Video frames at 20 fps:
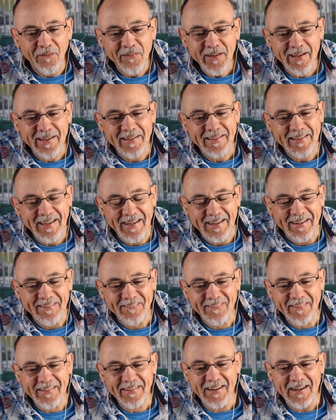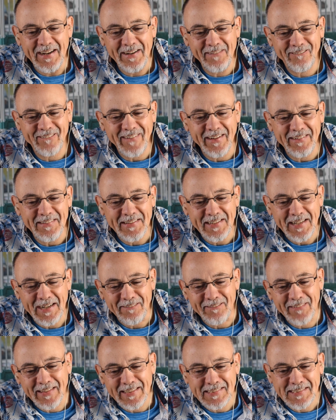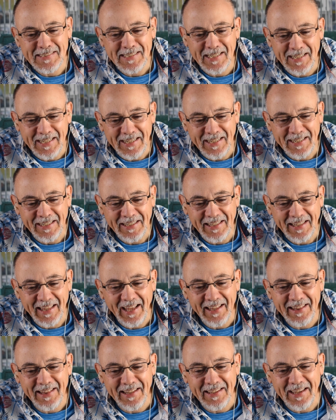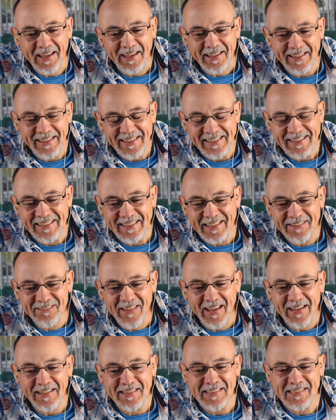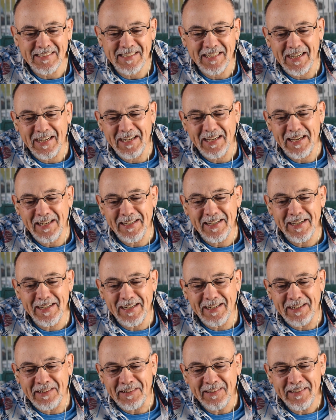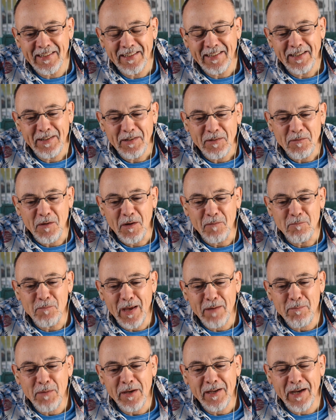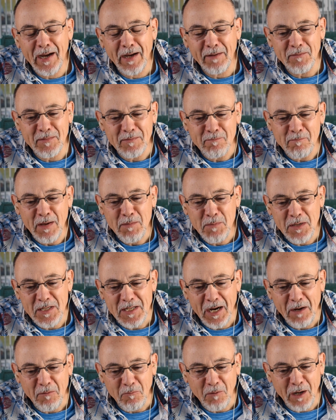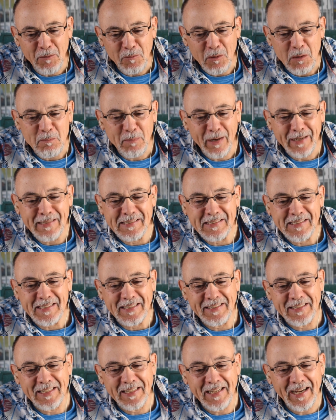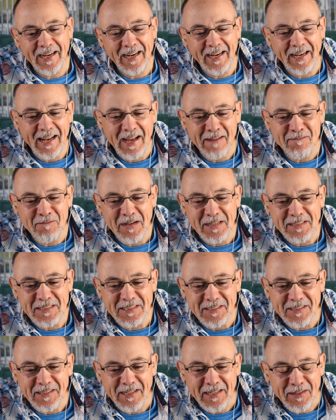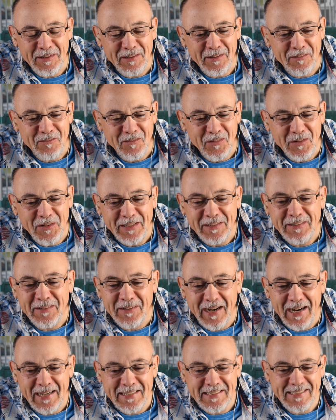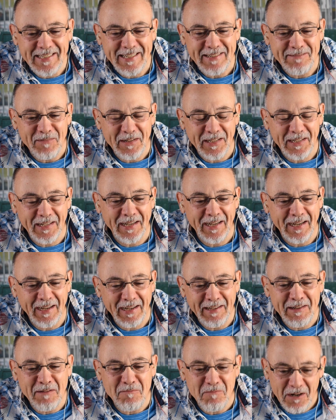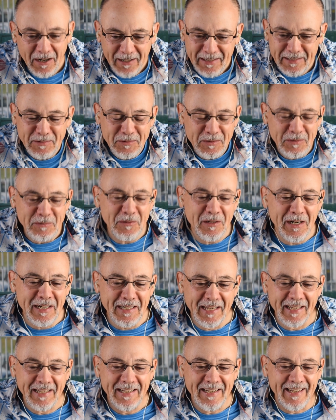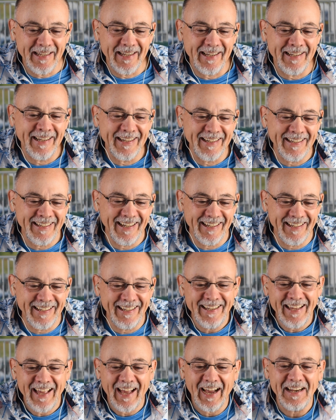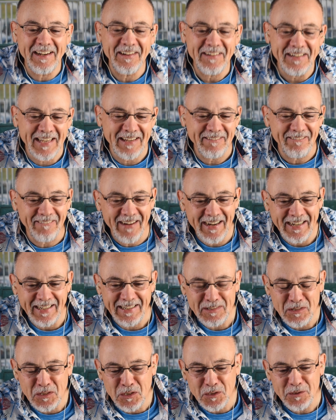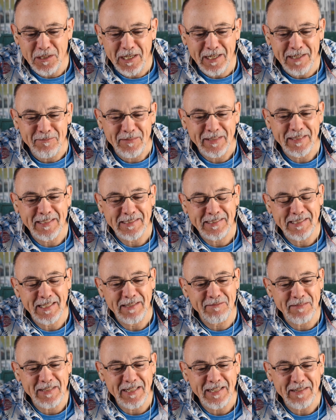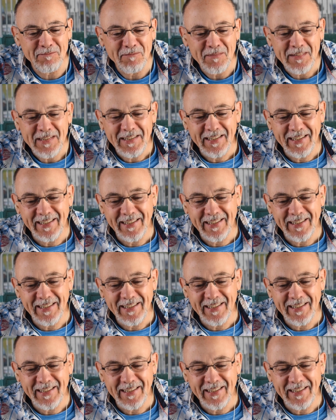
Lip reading: Okay, yeah, fair enough. That's I'd like to give that a shot, and maybe not while we're bicycling. I'm not sure I could avoid crashing, but I could probably do it walking. I know I can walk and chew gum at the same time.